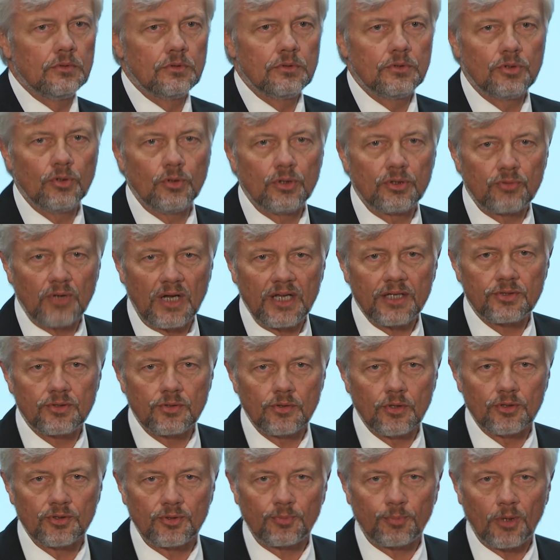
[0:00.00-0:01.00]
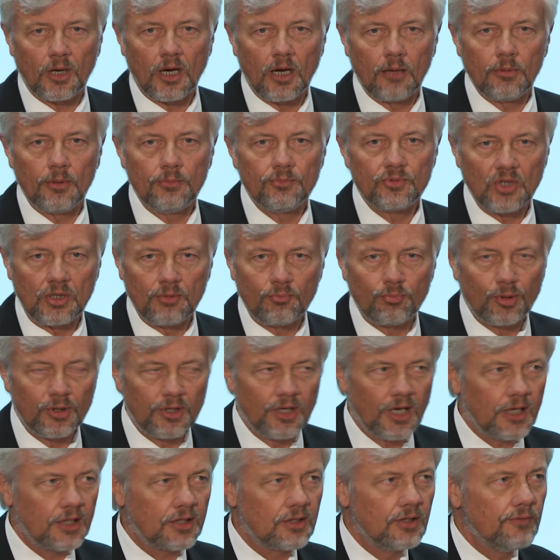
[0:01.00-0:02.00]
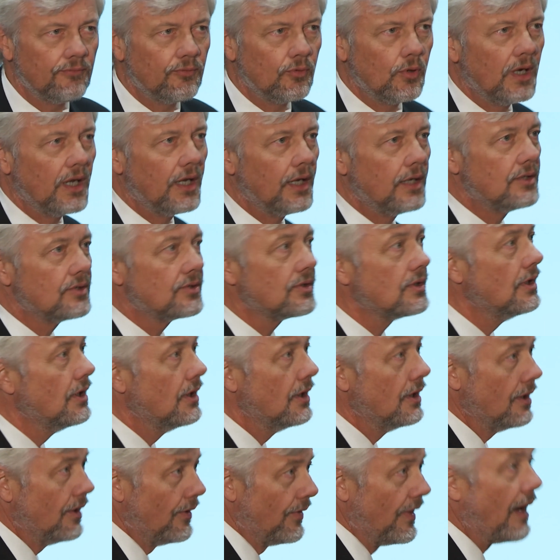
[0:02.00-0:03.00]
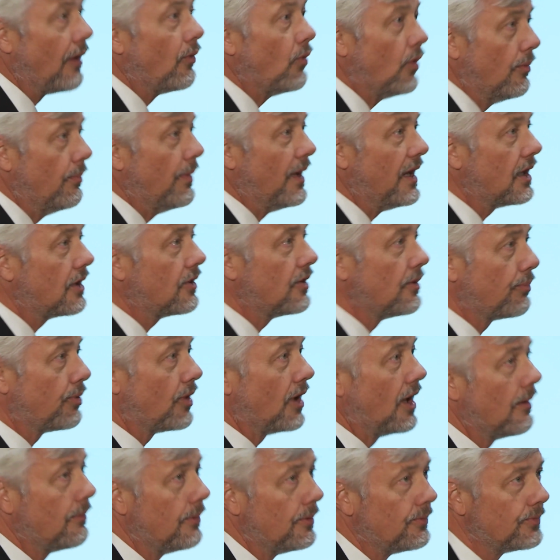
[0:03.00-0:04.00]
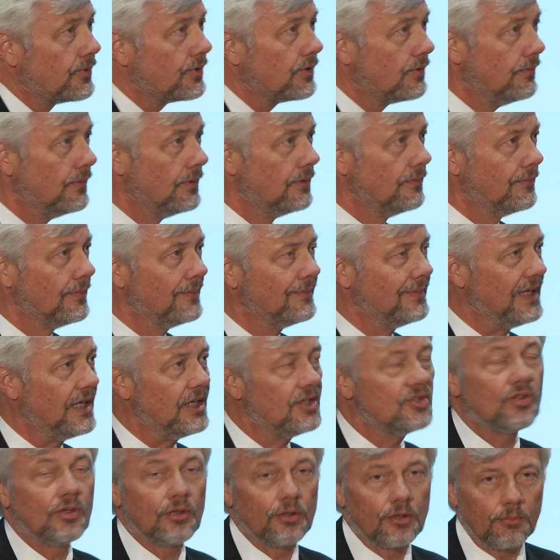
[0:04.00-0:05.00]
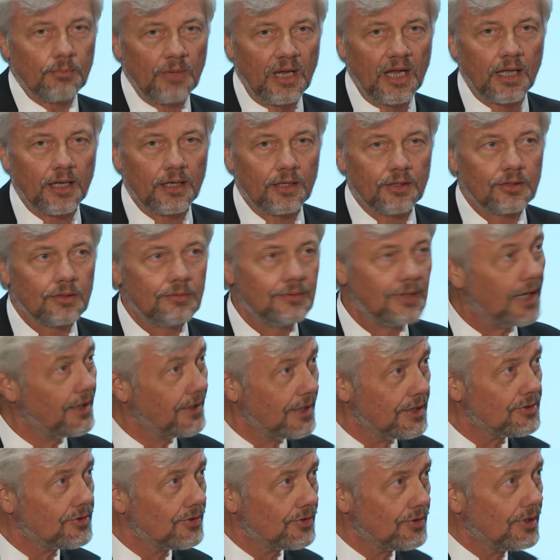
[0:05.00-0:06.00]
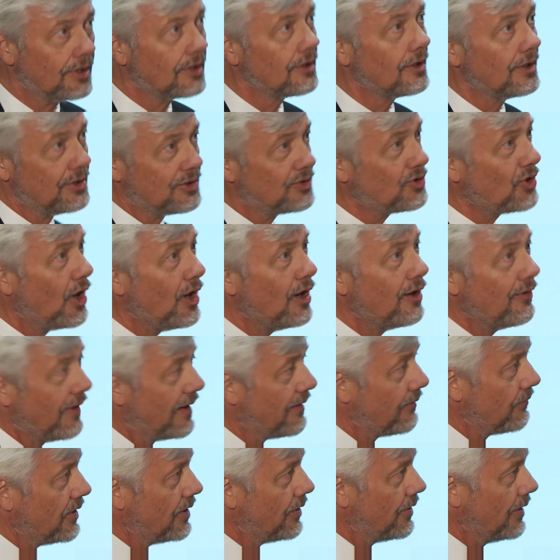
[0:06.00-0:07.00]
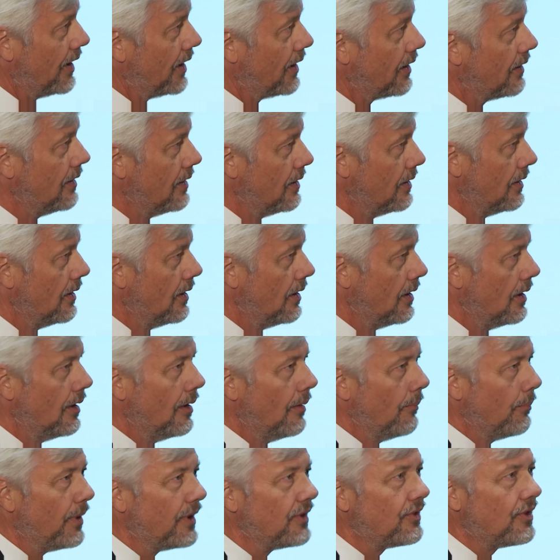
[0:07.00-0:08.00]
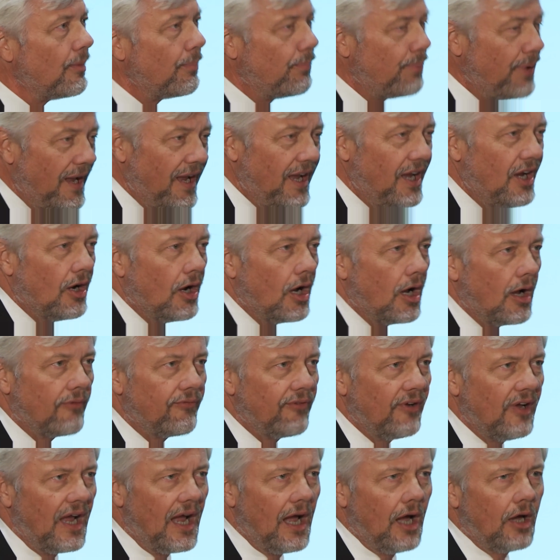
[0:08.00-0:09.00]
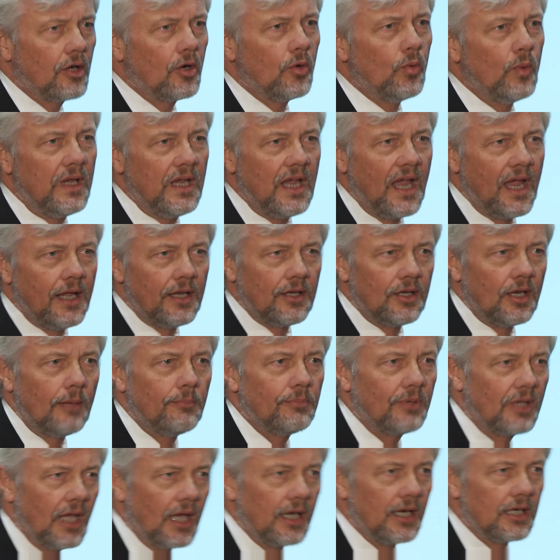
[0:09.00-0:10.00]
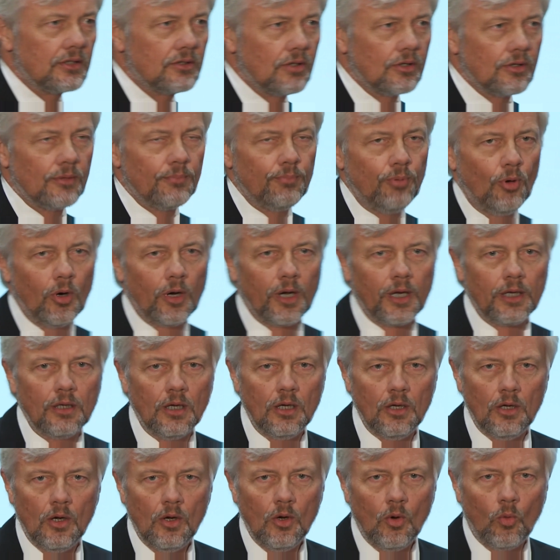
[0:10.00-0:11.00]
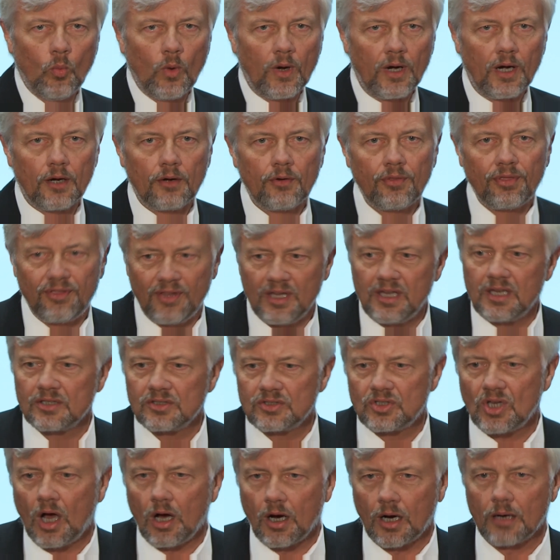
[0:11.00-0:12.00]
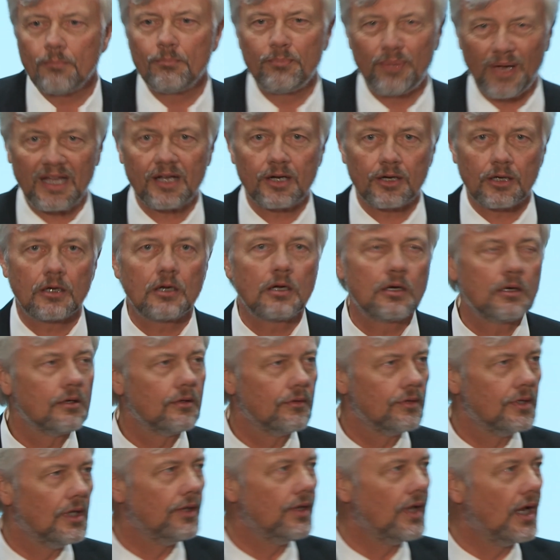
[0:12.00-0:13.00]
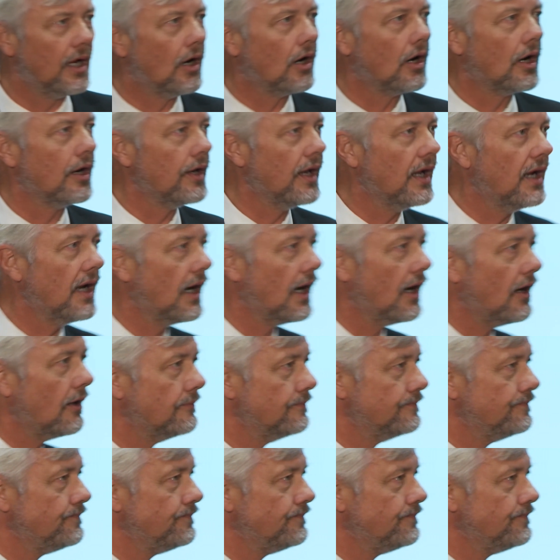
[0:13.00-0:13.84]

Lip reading: to address those problems in productive ways that will make the problems easier to manage. Not necessarily solve everything, but the payoff. How do we end up getting to the point where things are better than they are now?